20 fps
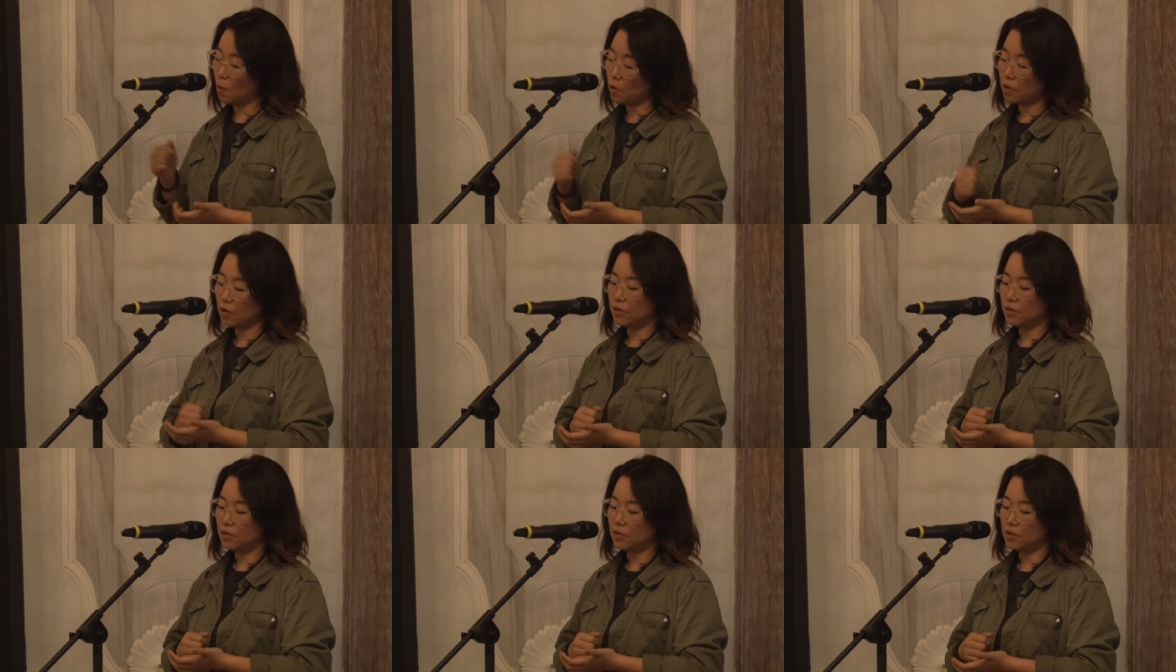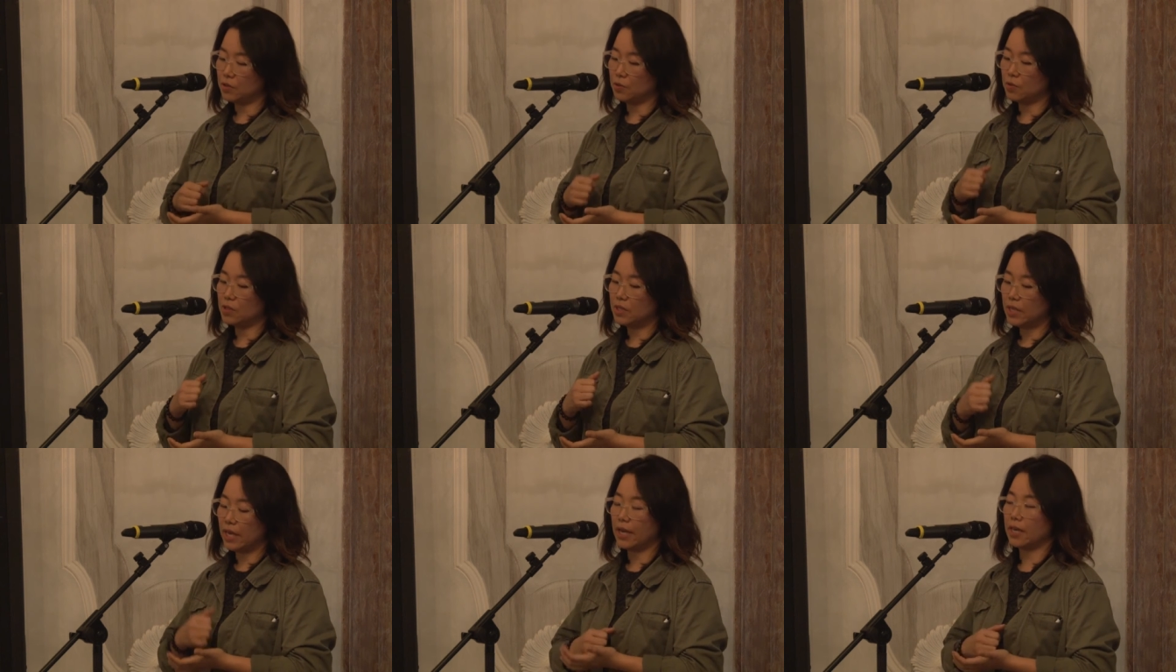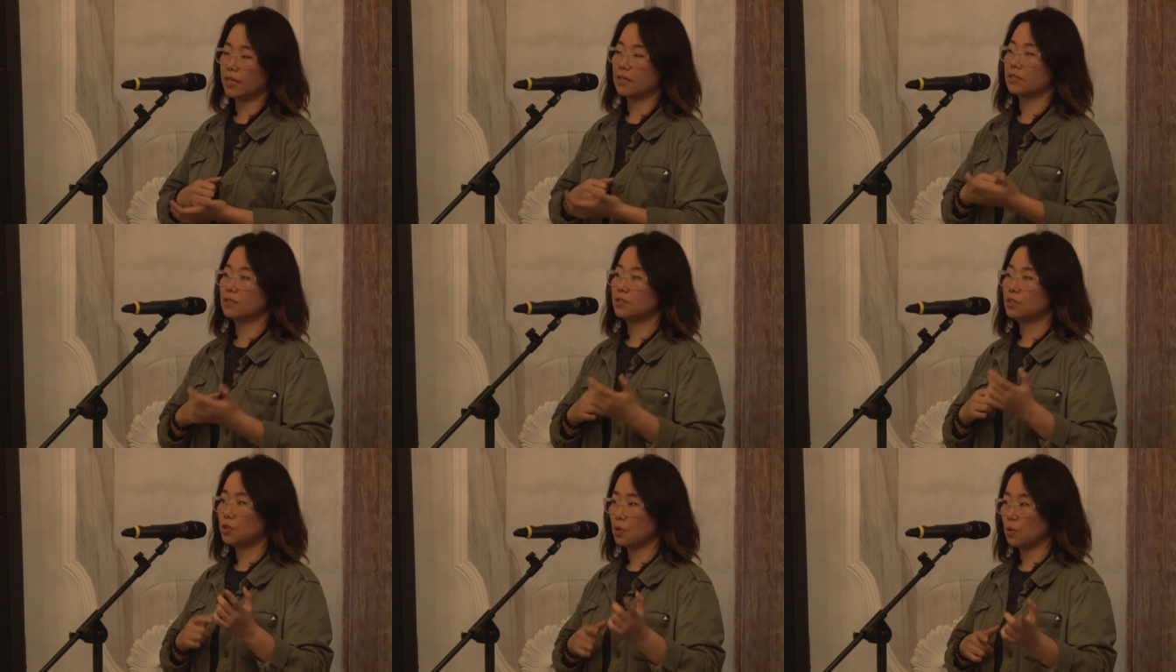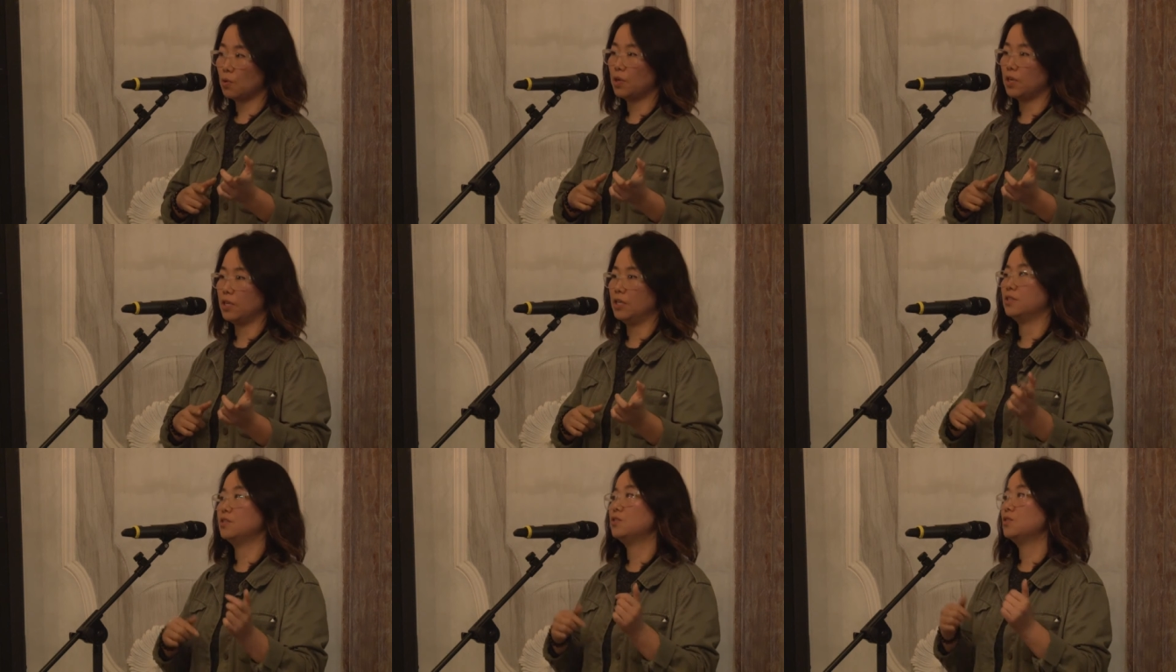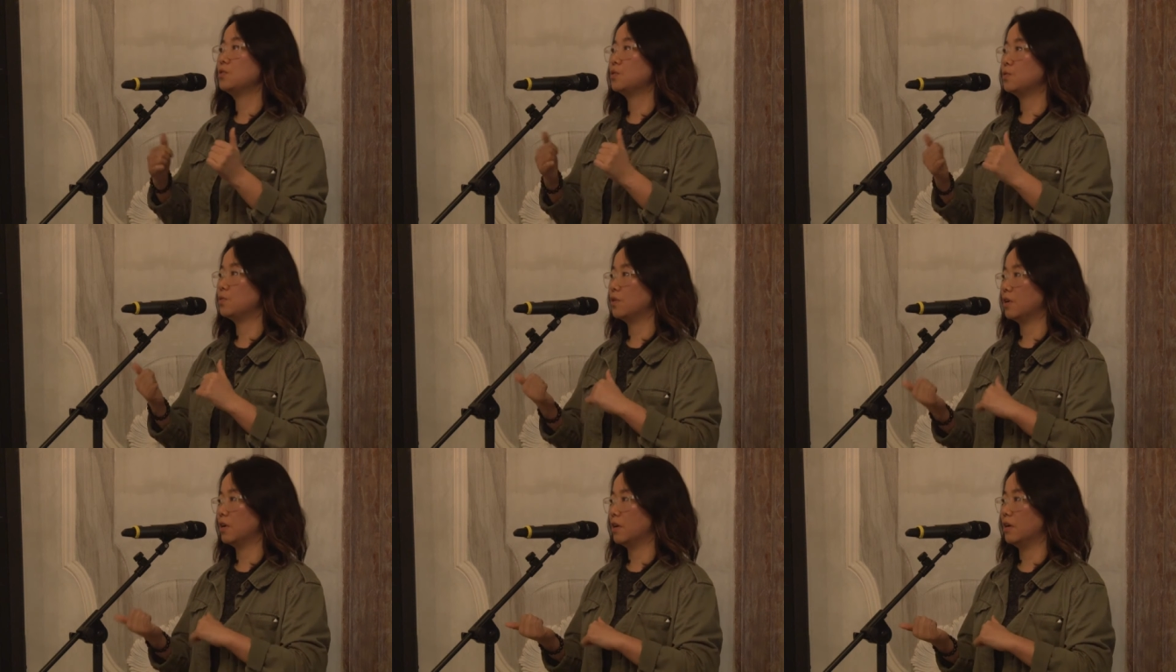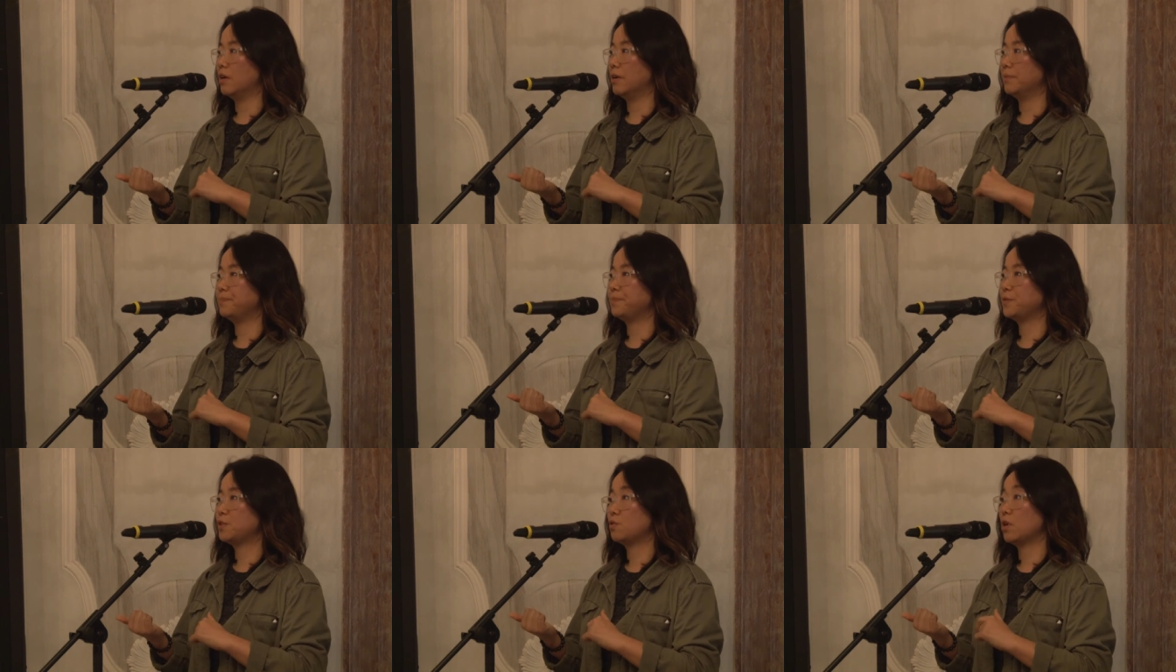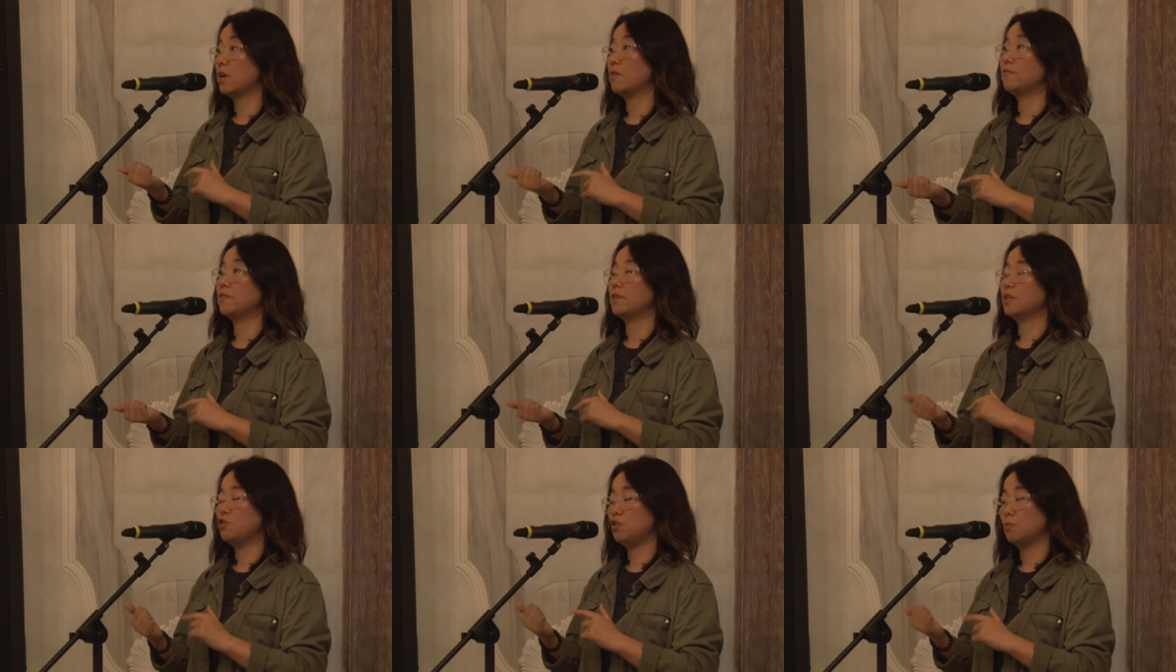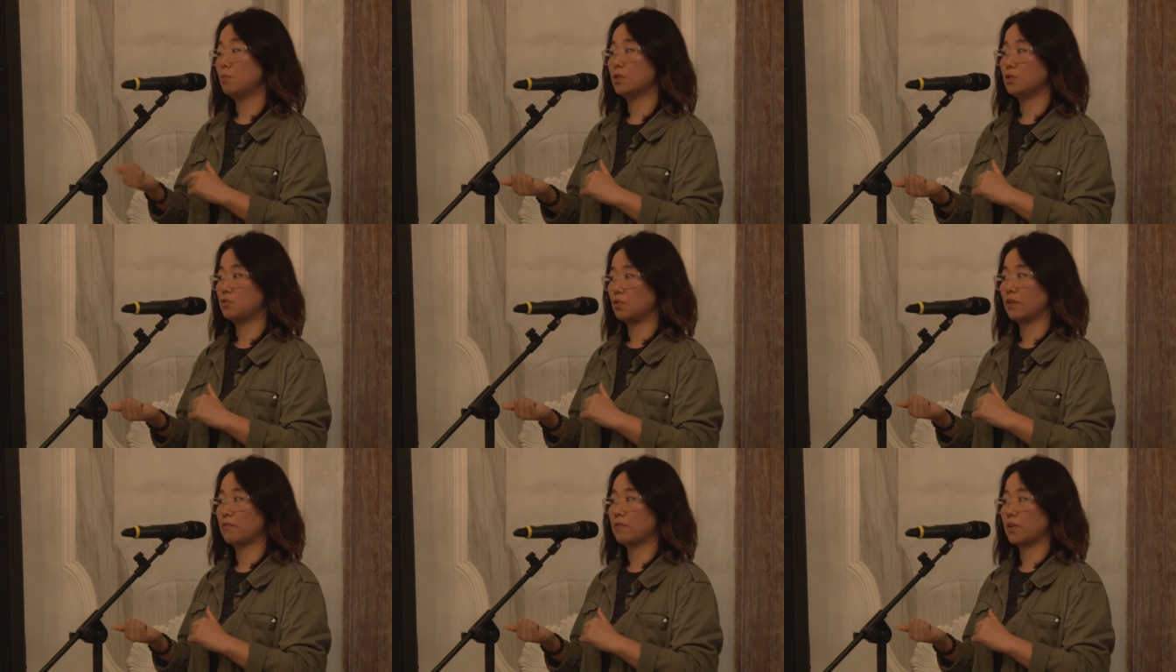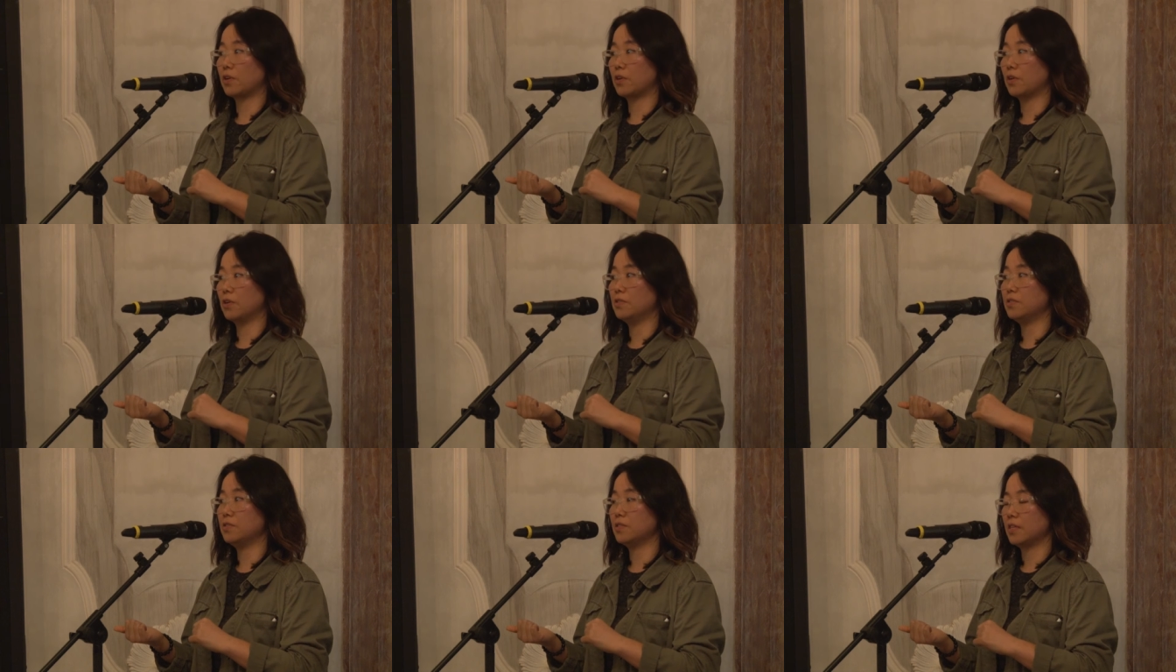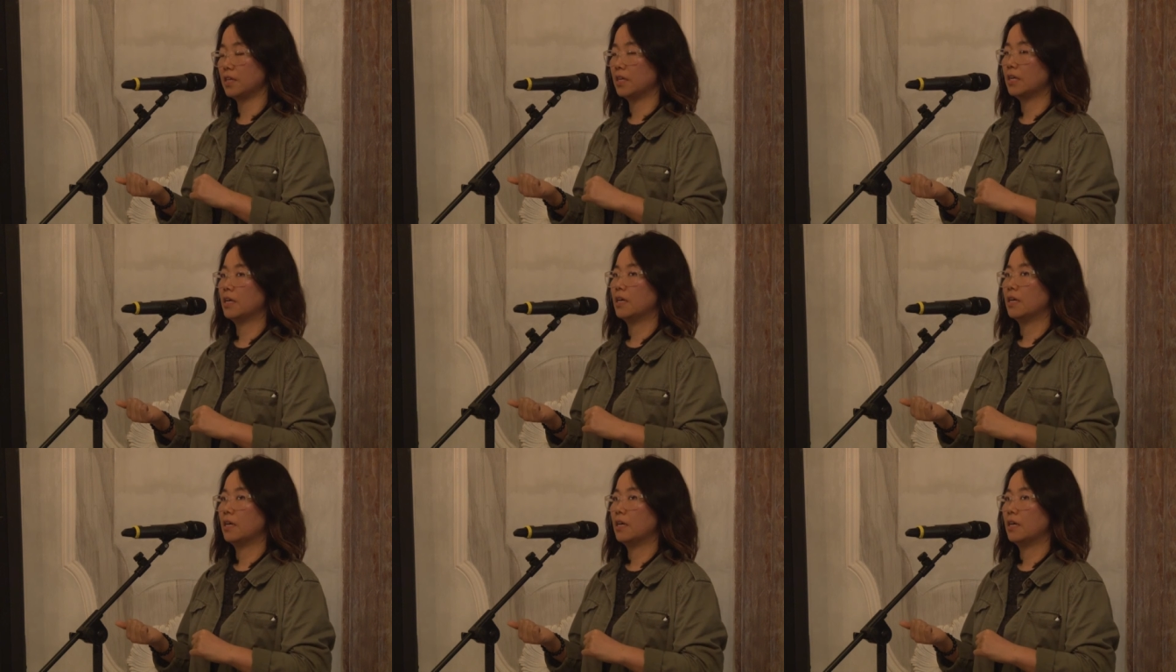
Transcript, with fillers: ordered to take Cho-hee to um, traf human traffickers.